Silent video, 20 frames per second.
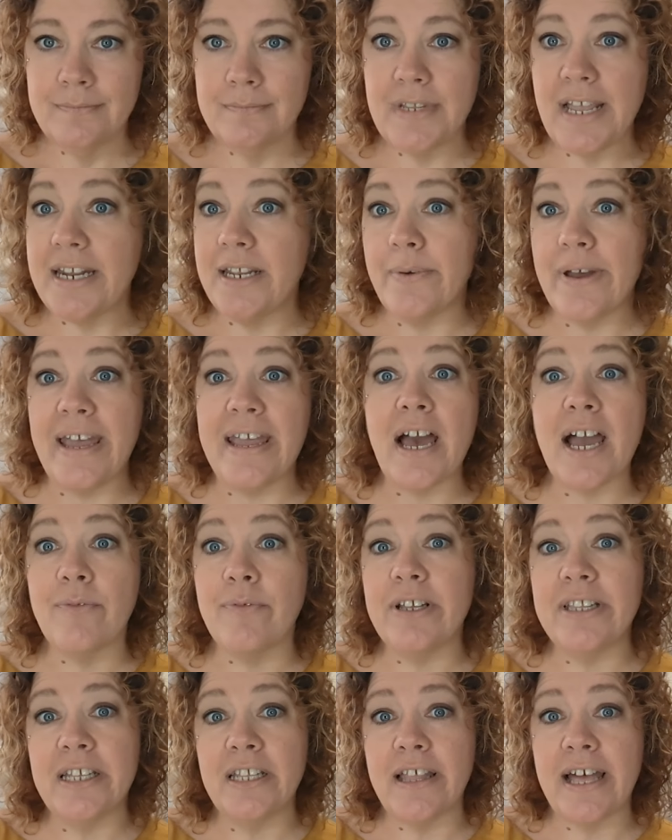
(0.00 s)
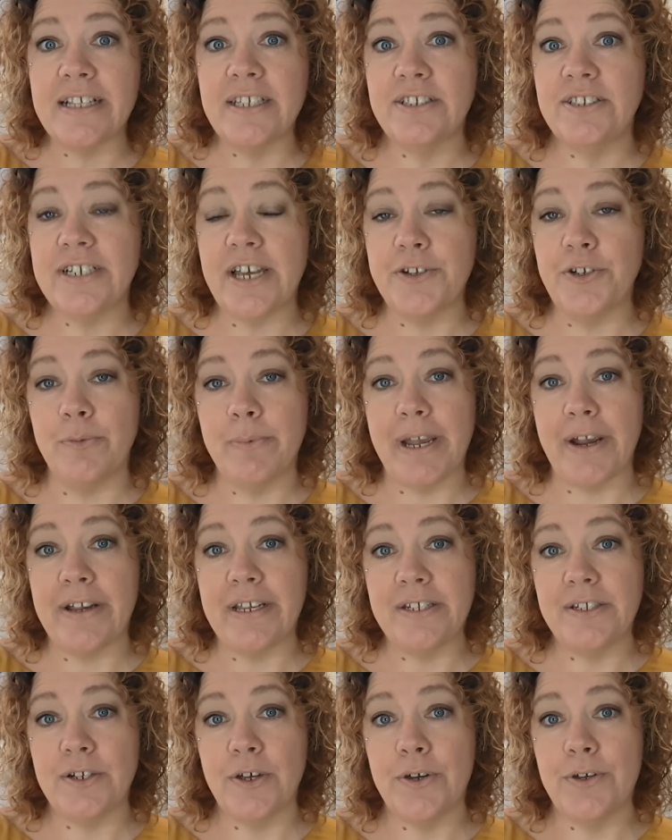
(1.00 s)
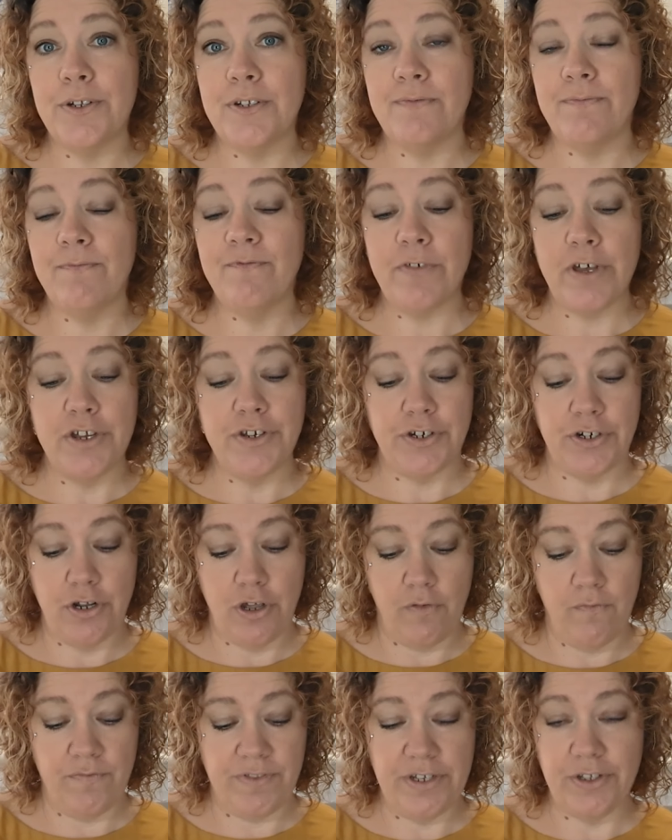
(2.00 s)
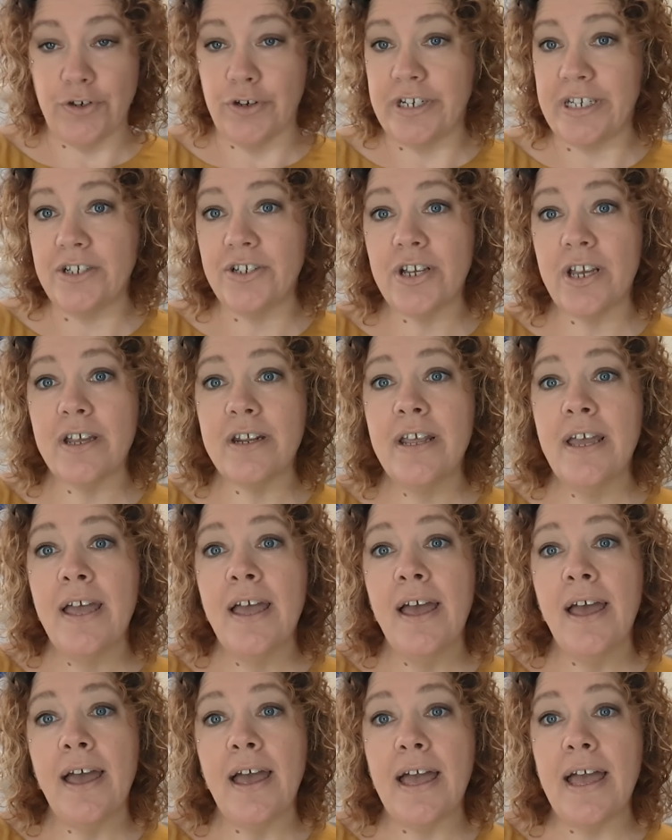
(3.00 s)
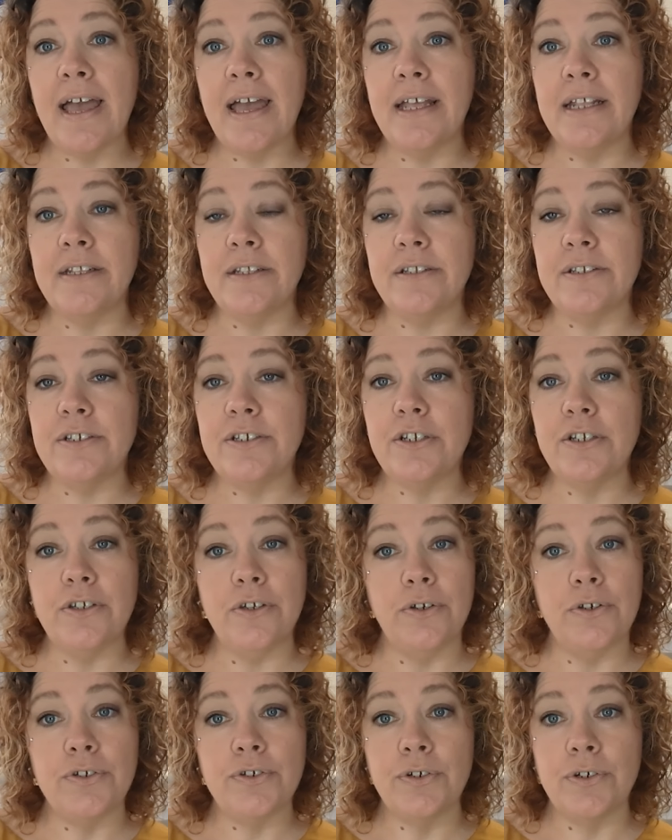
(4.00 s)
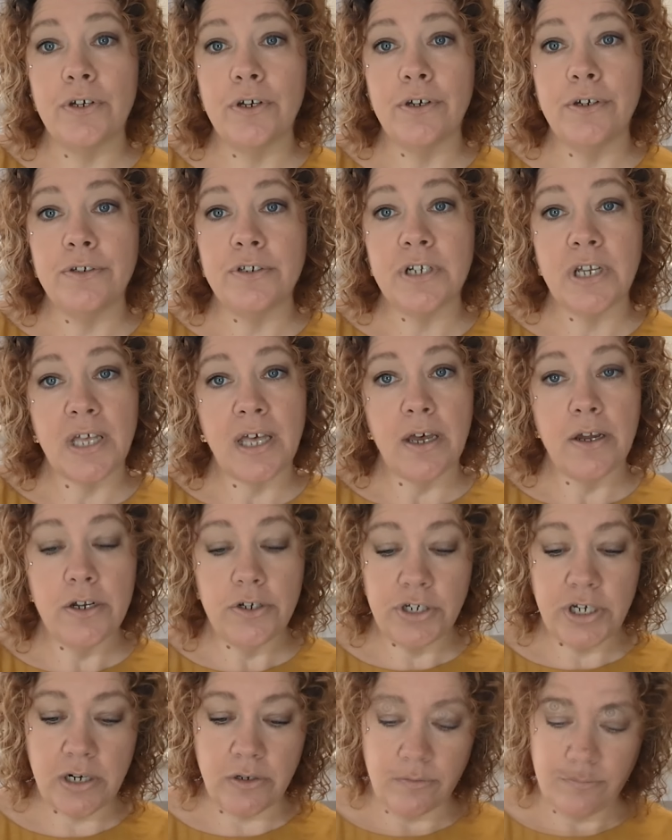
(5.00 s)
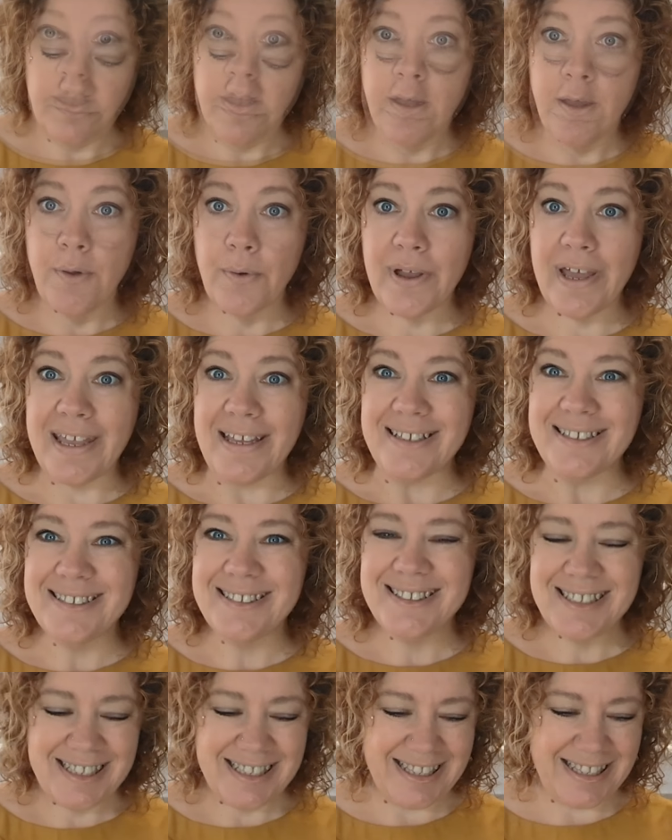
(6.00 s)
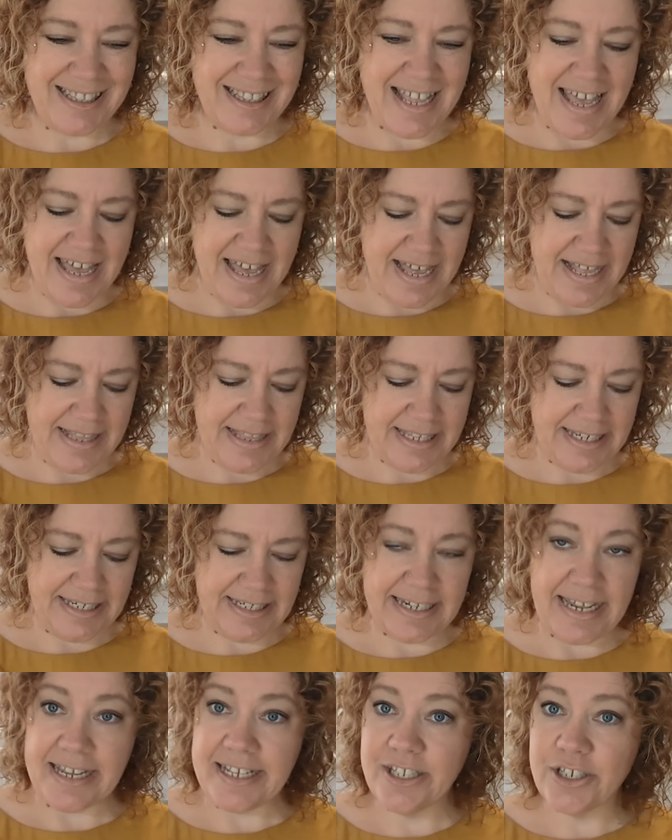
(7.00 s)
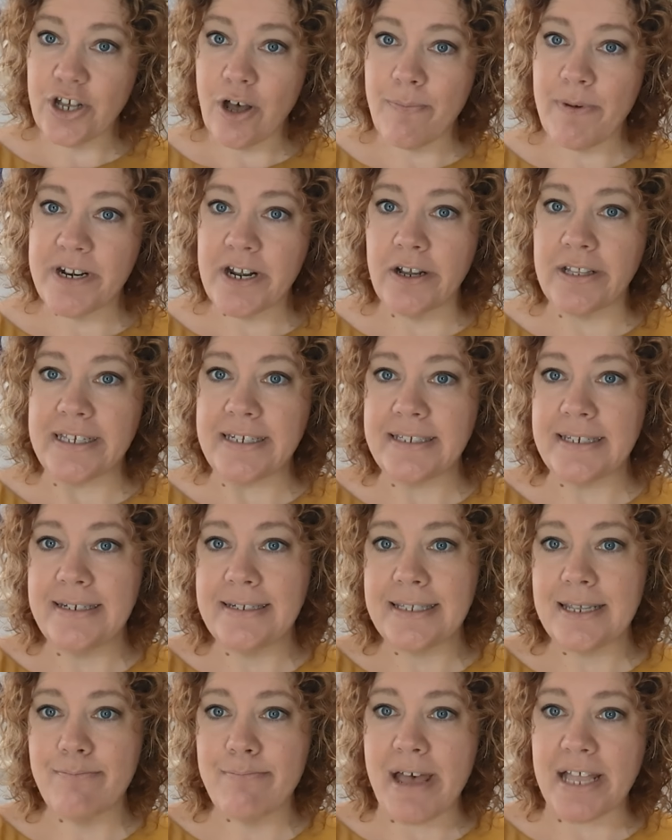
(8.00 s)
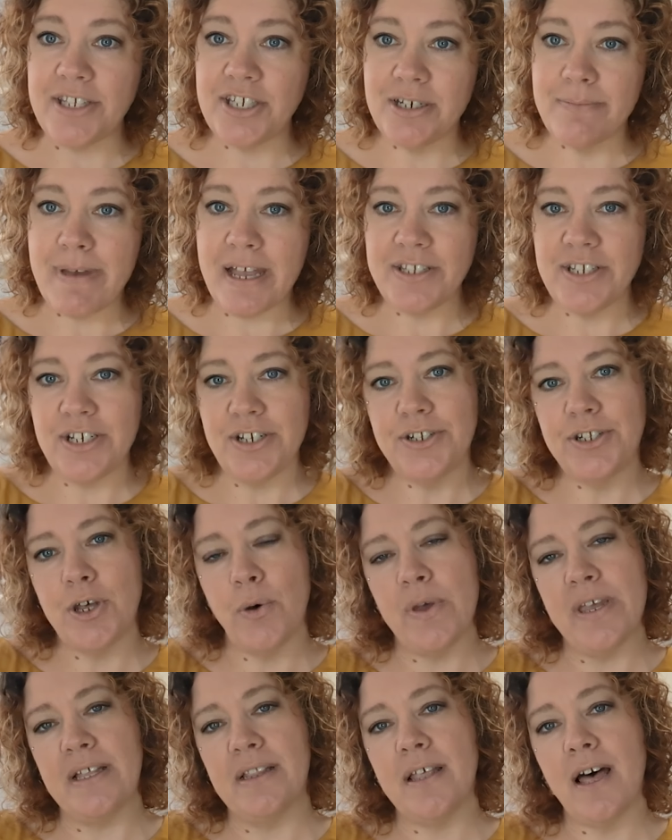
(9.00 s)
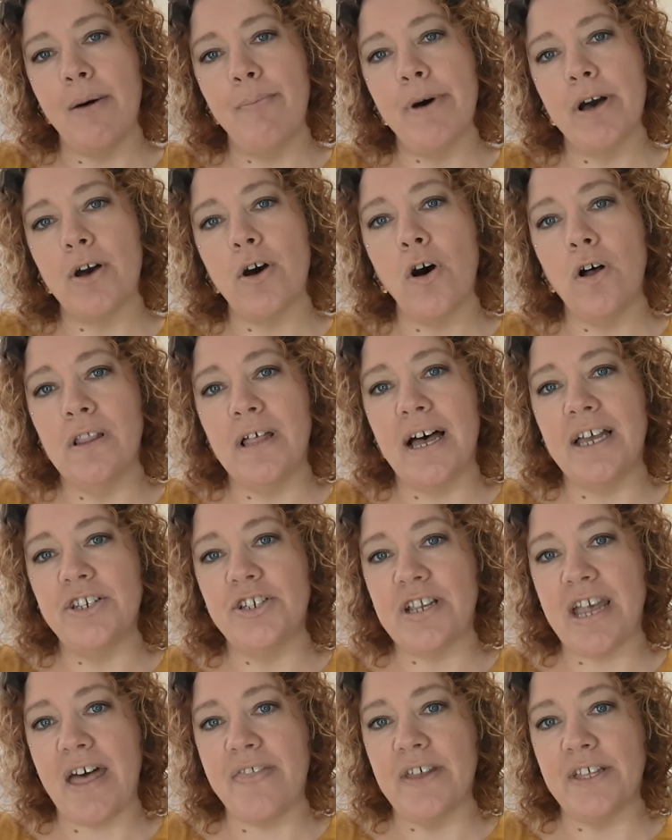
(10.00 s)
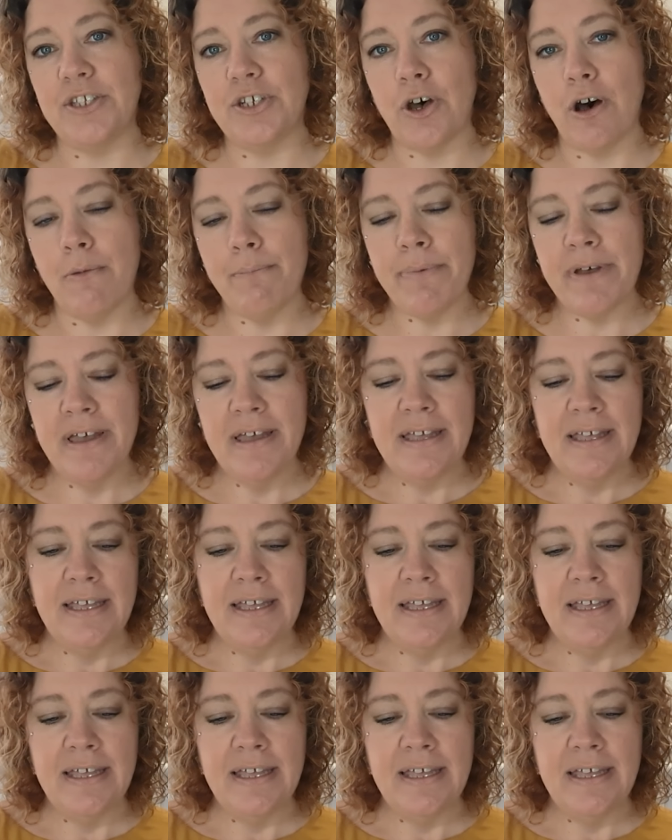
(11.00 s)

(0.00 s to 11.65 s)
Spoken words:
Anyway, I really liked Jazzleberry Sew's version of the Donny shirt, and you should go check out her channel. Okay, and the second top on our list is the Matchy Matchy Sewing Club Collage Gather Top.